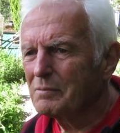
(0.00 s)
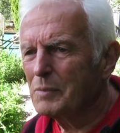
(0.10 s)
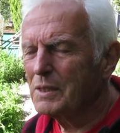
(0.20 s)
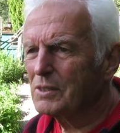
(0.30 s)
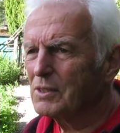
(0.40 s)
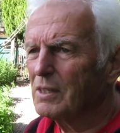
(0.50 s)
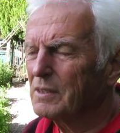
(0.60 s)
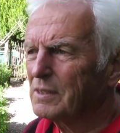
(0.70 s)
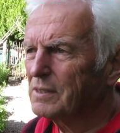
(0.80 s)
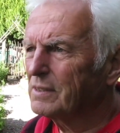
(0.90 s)
Peter
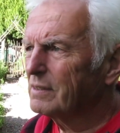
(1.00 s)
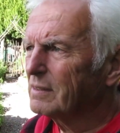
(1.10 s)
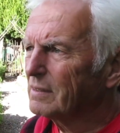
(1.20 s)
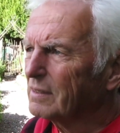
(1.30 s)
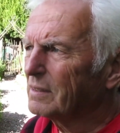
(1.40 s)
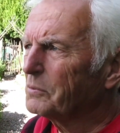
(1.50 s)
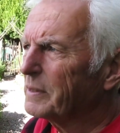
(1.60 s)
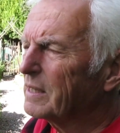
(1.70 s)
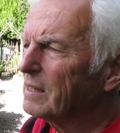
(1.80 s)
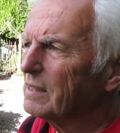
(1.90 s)
started a
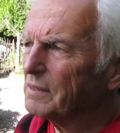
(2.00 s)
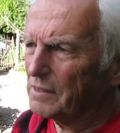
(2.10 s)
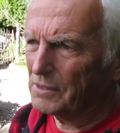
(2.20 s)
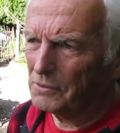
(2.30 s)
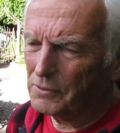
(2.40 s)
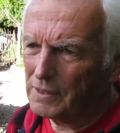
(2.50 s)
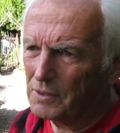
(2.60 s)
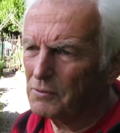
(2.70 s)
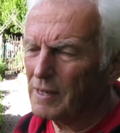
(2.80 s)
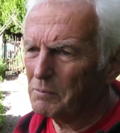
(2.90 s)
wee garden to feed
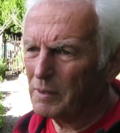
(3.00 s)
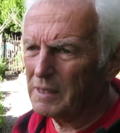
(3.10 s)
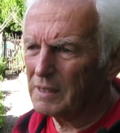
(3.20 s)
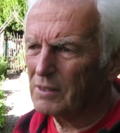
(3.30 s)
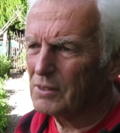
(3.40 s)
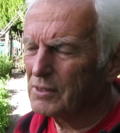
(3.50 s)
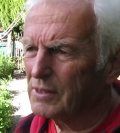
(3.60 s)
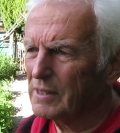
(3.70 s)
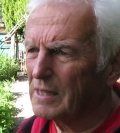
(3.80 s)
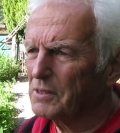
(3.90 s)
the family
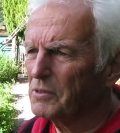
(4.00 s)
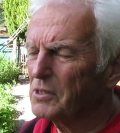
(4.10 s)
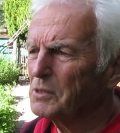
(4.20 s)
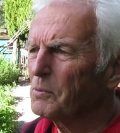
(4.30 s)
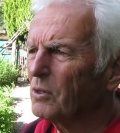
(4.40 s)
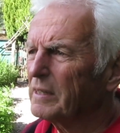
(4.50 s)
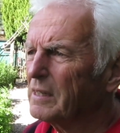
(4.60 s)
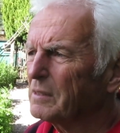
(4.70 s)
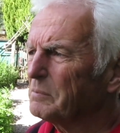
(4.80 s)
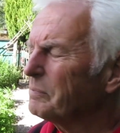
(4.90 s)
because he had a very small
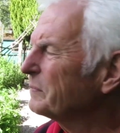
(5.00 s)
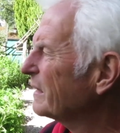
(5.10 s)
income,